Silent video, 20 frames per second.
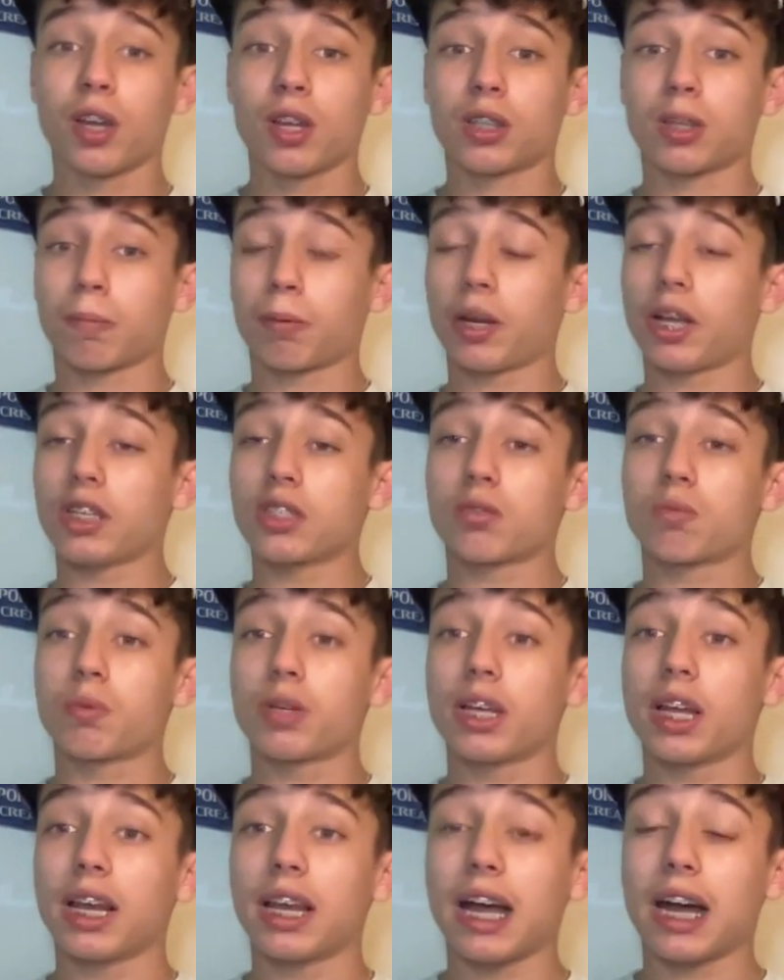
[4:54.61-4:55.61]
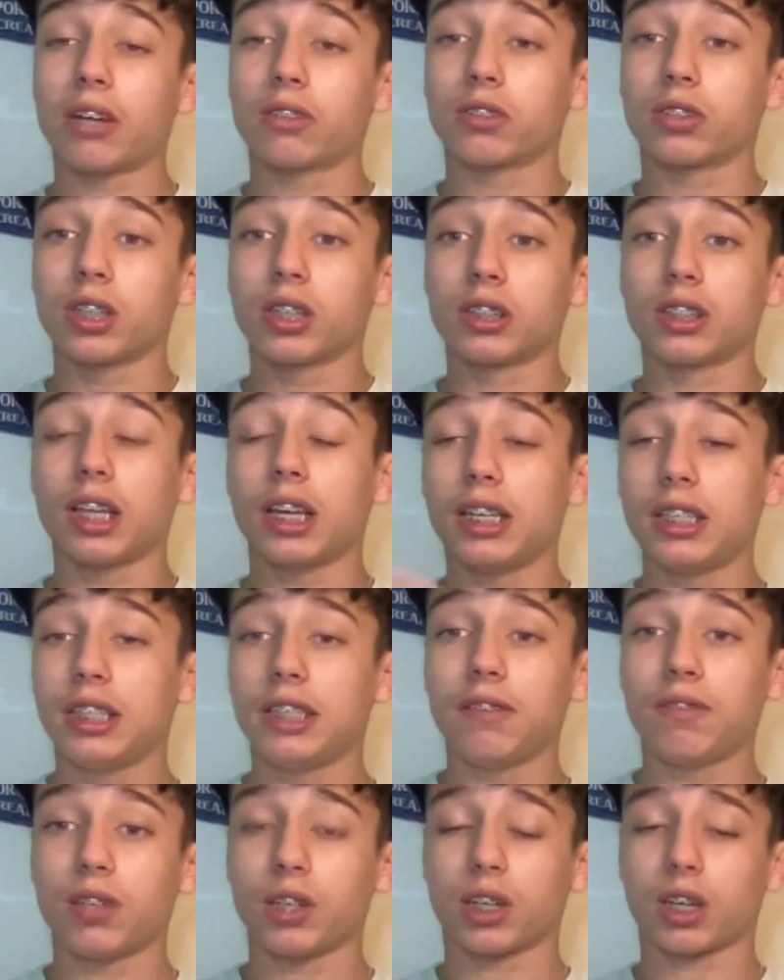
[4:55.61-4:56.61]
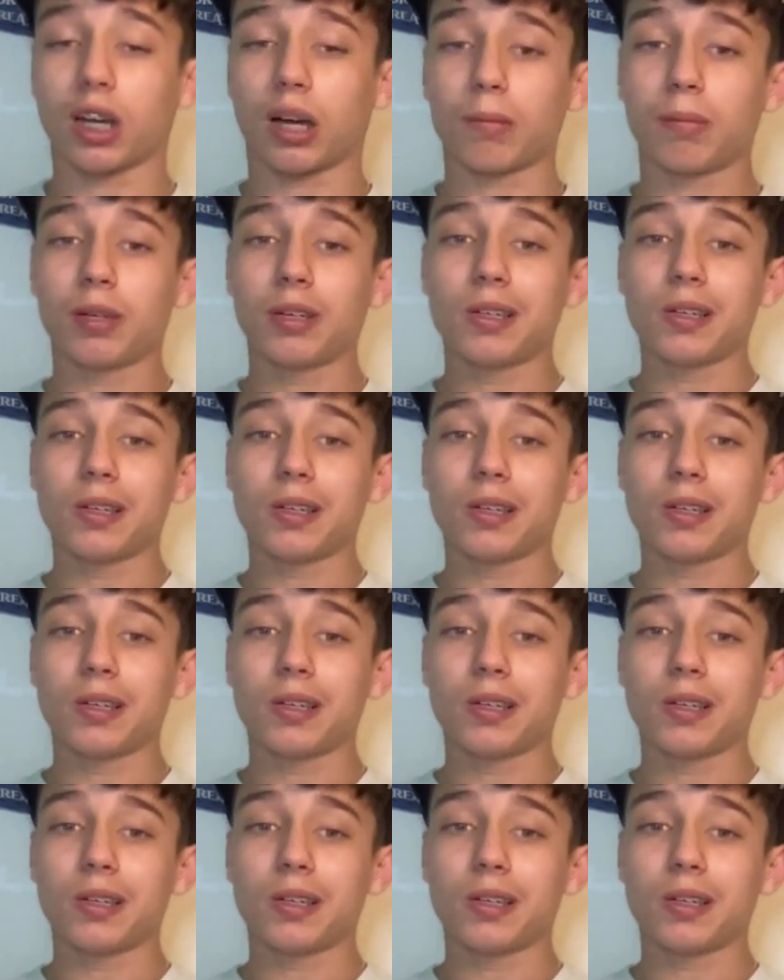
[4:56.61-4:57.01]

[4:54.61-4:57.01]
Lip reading: the players we allowed to leave the club.